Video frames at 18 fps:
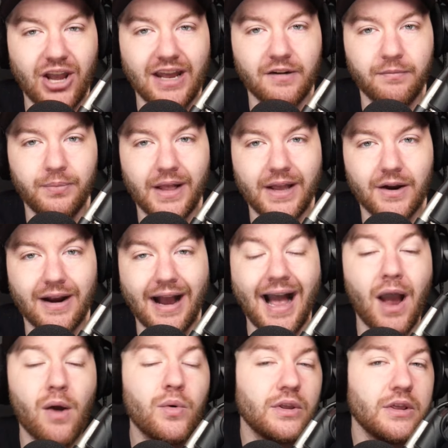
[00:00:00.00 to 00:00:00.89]
kind of player.
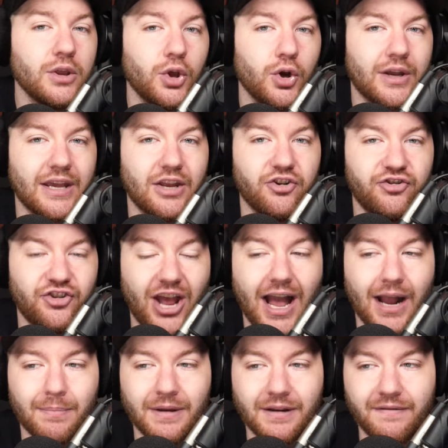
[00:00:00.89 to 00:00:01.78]
I would look at
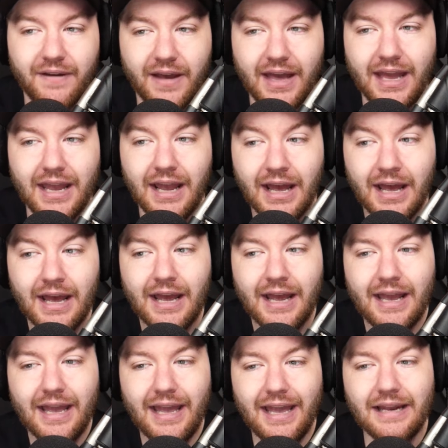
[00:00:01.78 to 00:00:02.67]
Jack McVeigh
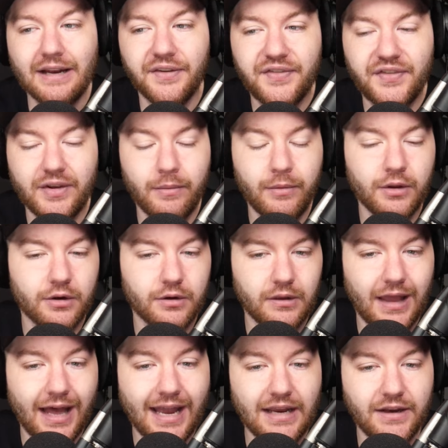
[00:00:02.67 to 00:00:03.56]
in a similar
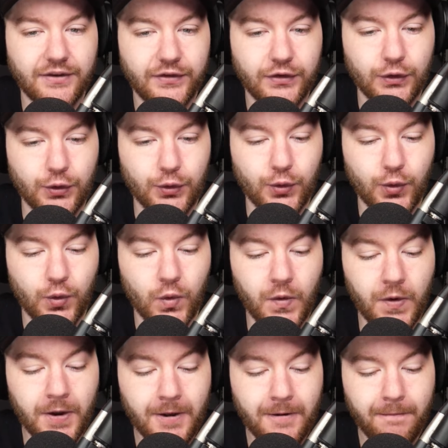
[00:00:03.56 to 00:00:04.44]
light
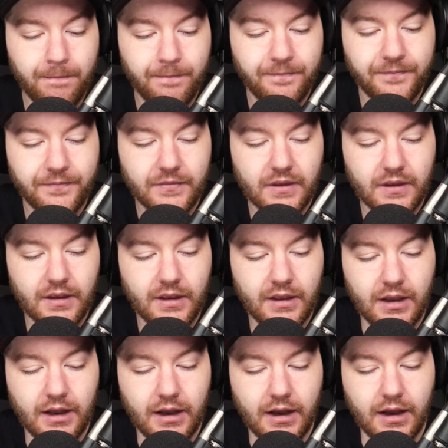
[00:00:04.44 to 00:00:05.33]
to
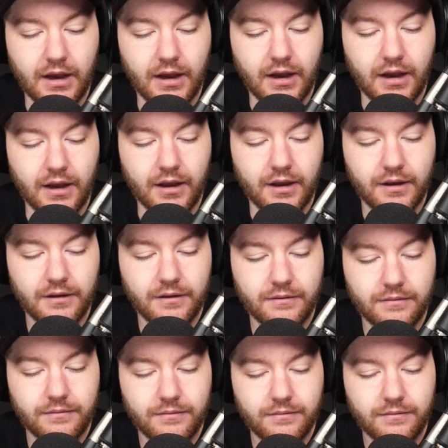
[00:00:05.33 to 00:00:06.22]

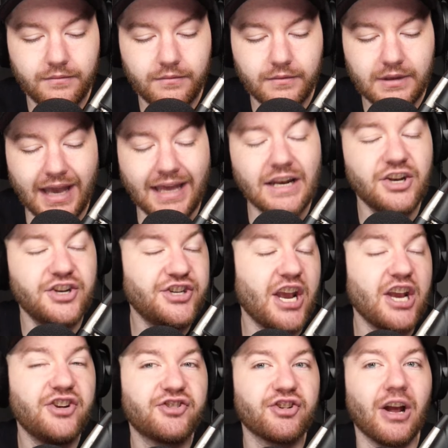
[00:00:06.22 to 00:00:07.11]
kind of
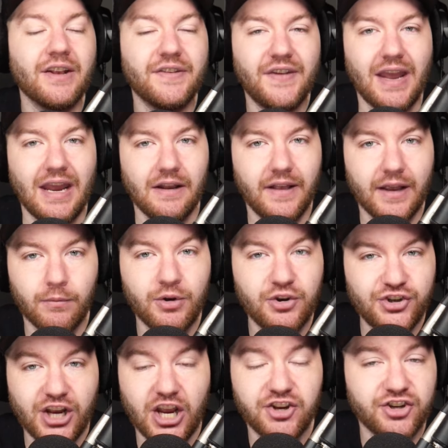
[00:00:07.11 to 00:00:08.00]
Jae'Sean Tate. Like,
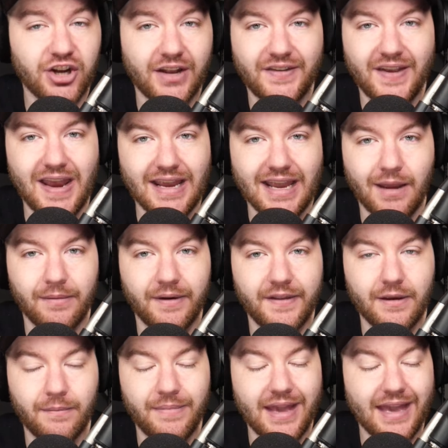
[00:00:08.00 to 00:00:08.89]
when Jae'Sean Tate came
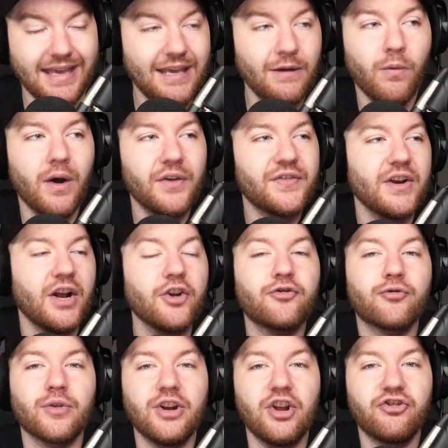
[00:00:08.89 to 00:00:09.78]
to the NBA, he wasn't a
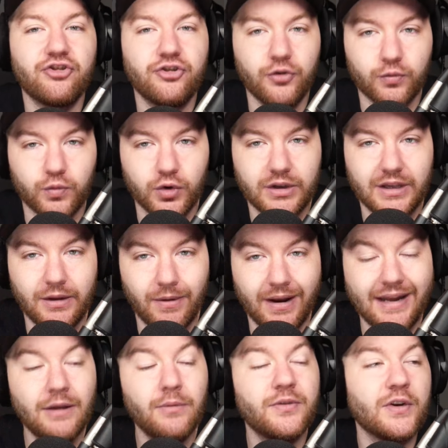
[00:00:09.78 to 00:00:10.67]
traditional rookie,
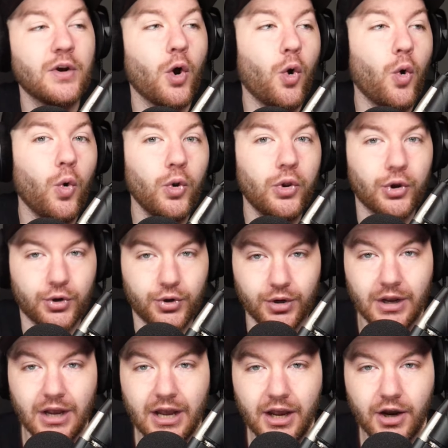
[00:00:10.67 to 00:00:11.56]
right? He was an
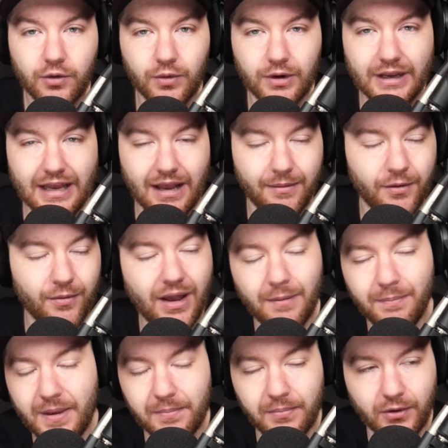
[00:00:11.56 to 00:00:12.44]
older rookie. I mean, we
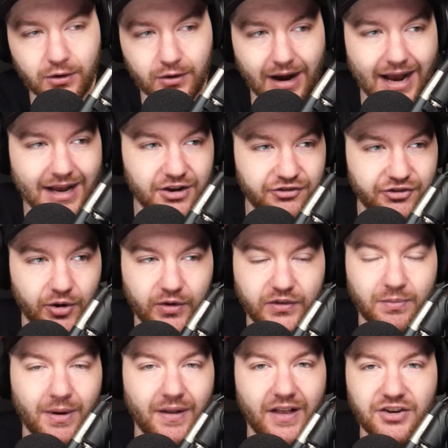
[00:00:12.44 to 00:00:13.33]
had people cracking
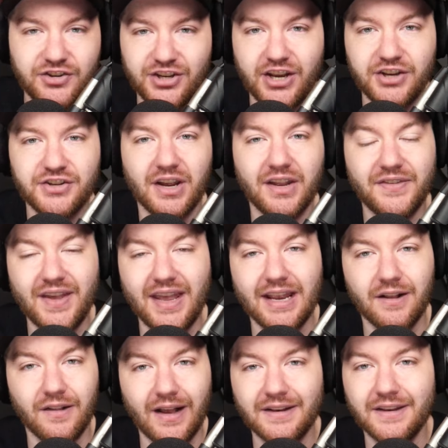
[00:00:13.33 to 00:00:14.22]
jokes about, like, Jae'Sean
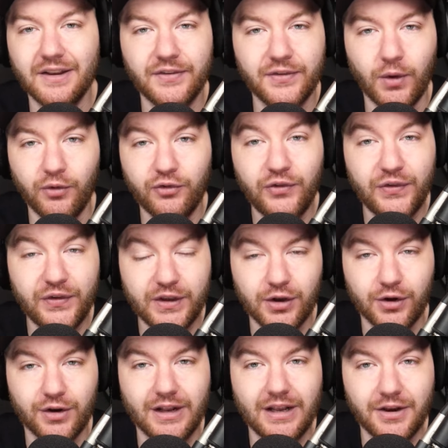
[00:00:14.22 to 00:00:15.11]
Tate collecting Social
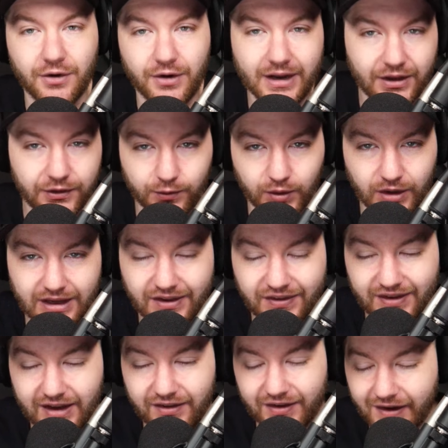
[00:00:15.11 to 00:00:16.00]
Security during his rookie
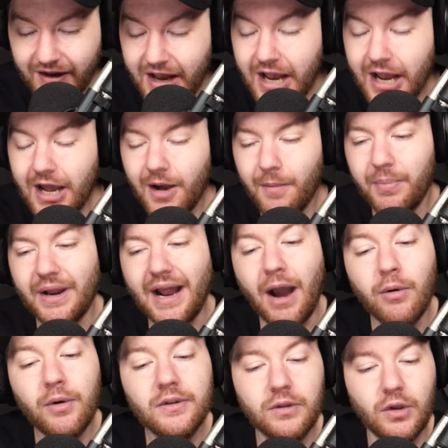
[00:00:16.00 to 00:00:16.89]
season. But
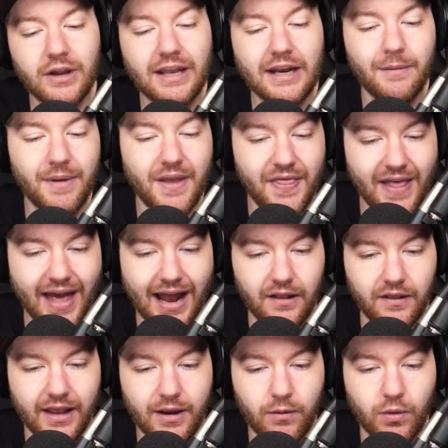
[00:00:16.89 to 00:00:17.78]
I would look at him in
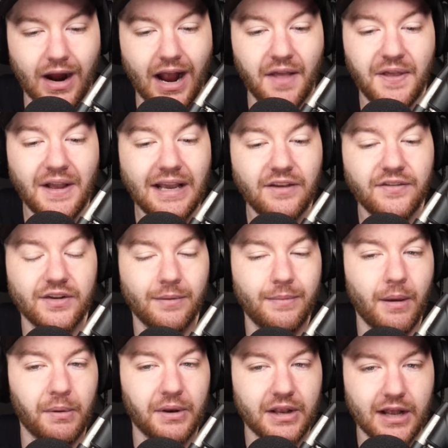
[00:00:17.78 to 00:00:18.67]
that light, where I think he's going
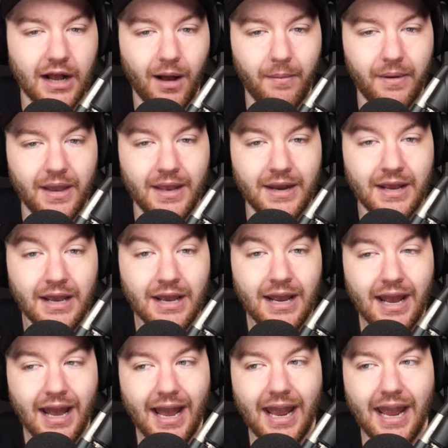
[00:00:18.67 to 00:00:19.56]
to be able to come in,
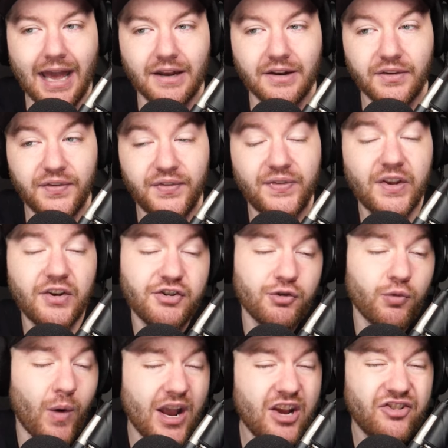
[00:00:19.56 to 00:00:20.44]
and
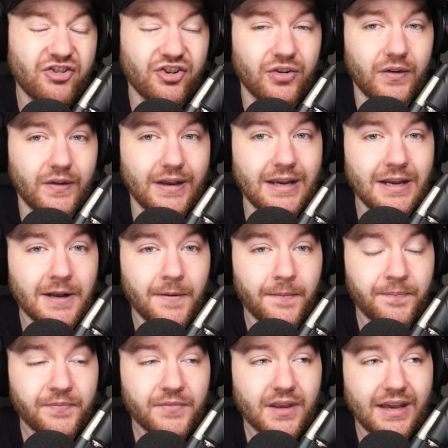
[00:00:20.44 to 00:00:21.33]
situationally,
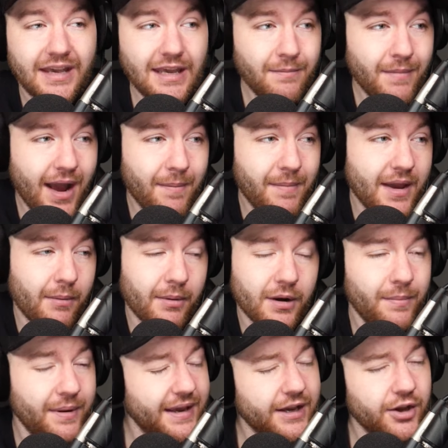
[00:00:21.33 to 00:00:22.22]
he might be
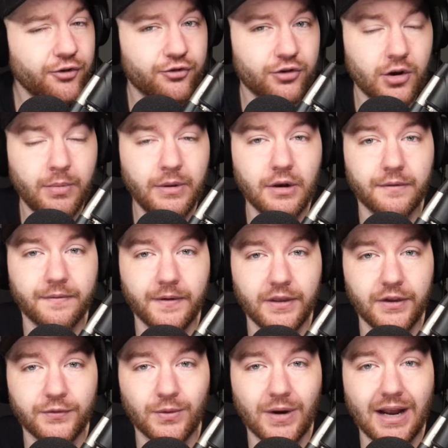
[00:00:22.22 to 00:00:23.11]
able to be a contributor
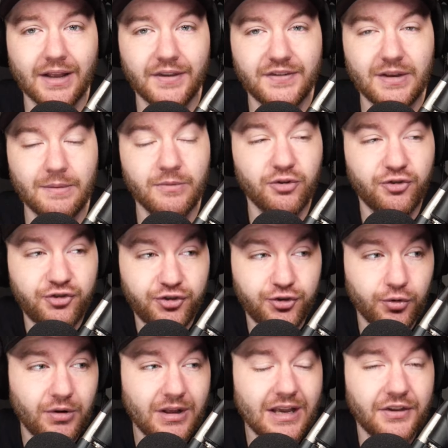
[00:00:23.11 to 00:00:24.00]
for this Rockets team. The
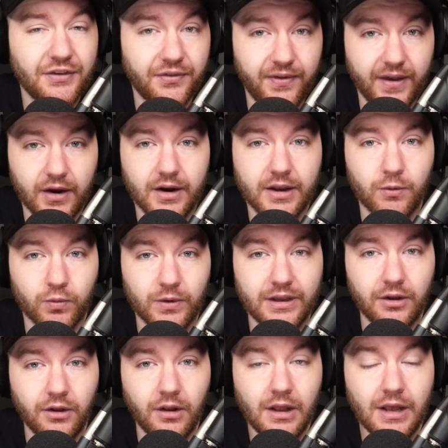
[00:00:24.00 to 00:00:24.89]
shooting is very
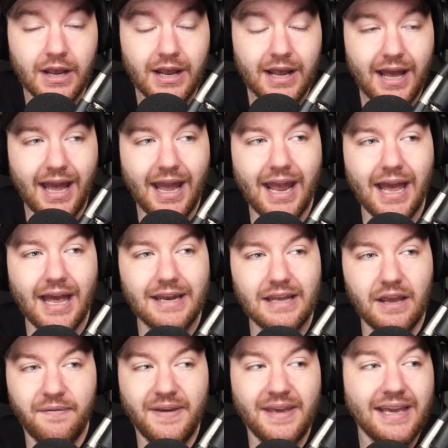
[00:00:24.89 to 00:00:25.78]
real, and
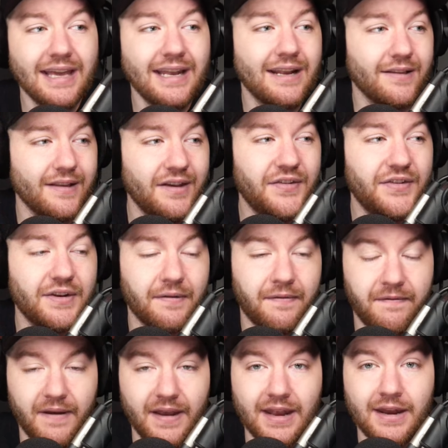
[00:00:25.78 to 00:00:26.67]
if he can at least
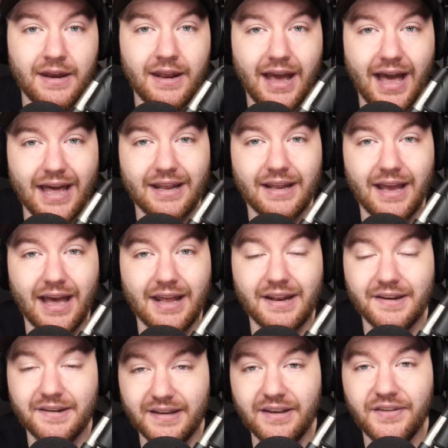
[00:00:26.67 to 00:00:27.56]
defend at
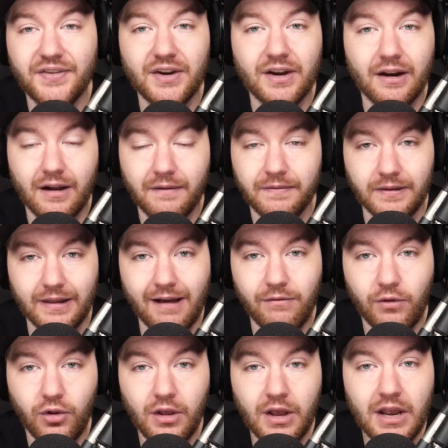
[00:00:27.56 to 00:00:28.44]
a decent enough
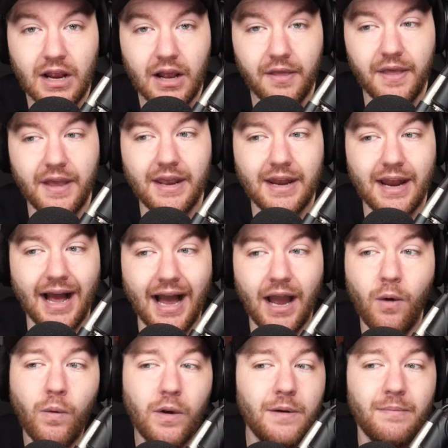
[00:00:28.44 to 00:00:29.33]
level, then
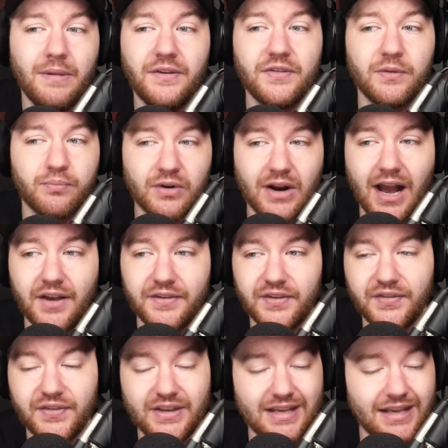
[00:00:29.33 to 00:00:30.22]
I wouldn't be
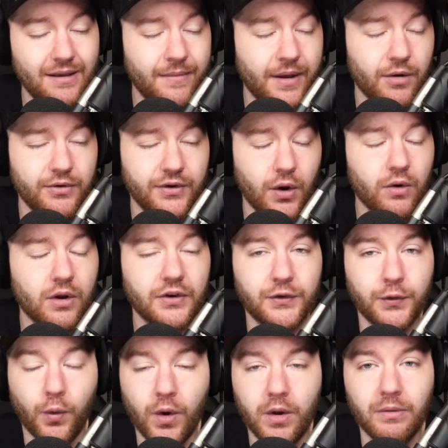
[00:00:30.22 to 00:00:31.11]
surprised to see Ime
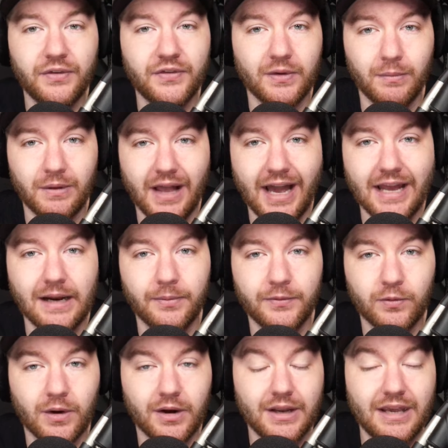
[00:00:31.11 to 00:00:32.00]
Udoka toy with some
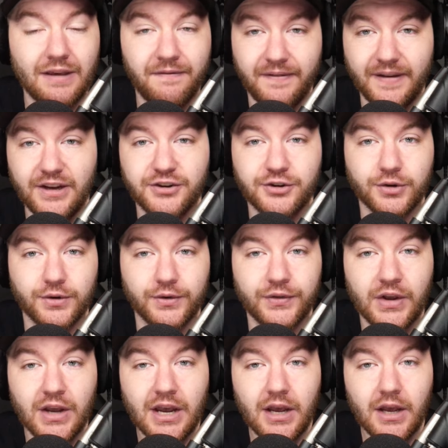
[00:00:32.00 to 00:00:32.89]
lineups where he
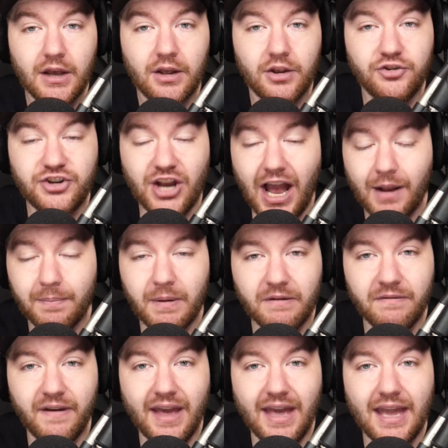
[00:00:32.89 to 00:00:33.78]
features Jack
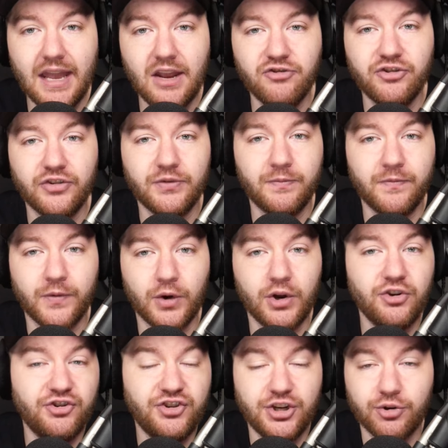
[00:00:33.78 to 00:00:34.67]
McVeigh just
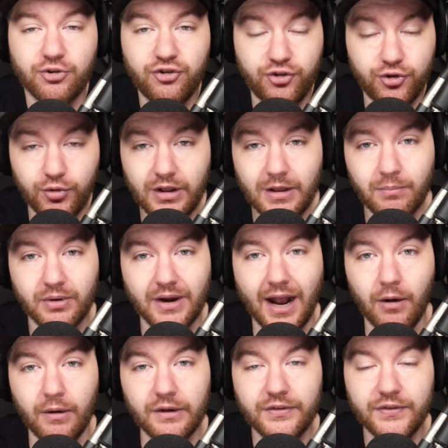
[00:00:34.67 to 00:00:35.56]
for his sheer shooting
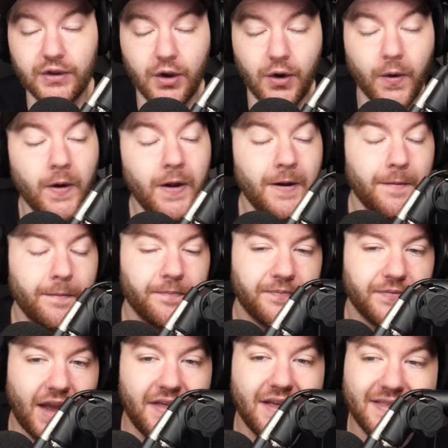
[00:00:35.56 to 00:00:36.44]
prowess. So
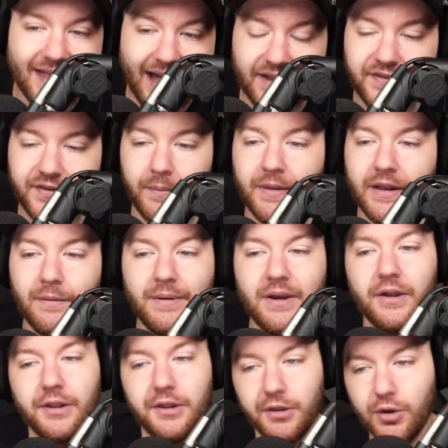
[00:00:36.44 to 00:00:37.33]
I think that's something to
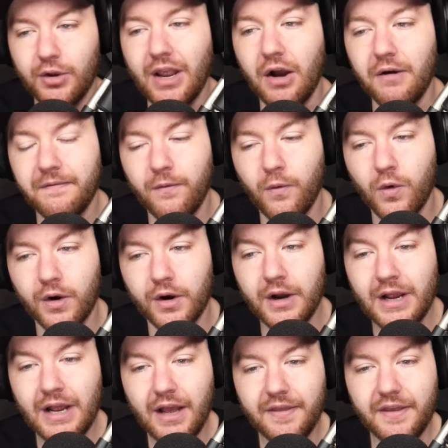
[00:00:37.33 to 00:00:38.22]
be on the lookout
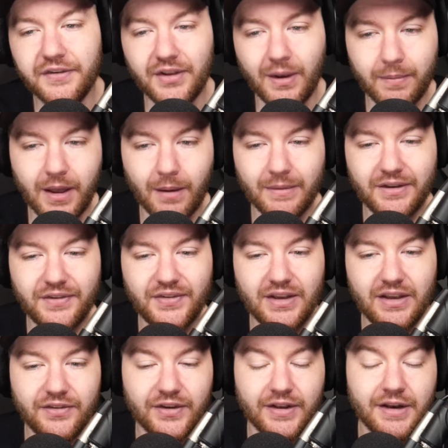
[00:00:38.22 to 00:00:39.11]
for this upcoming
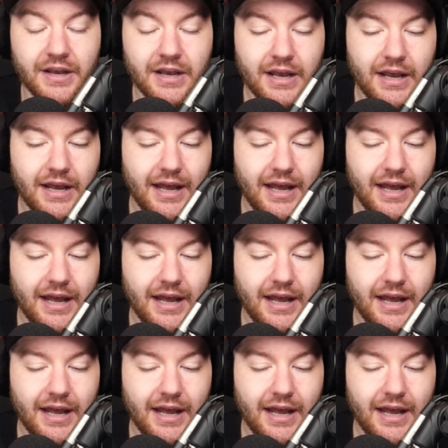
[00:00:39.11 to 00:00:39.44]
season.